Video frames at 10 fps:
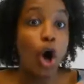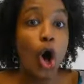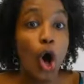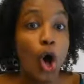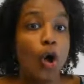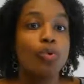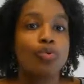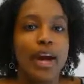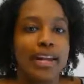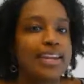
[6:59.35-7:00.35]

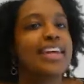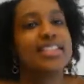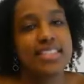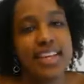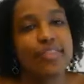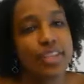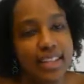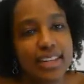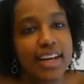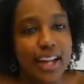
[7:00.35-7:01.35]
already. Yes, it's
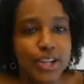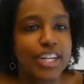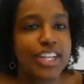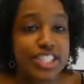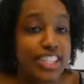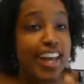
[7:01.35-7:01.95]
definitely the color edition.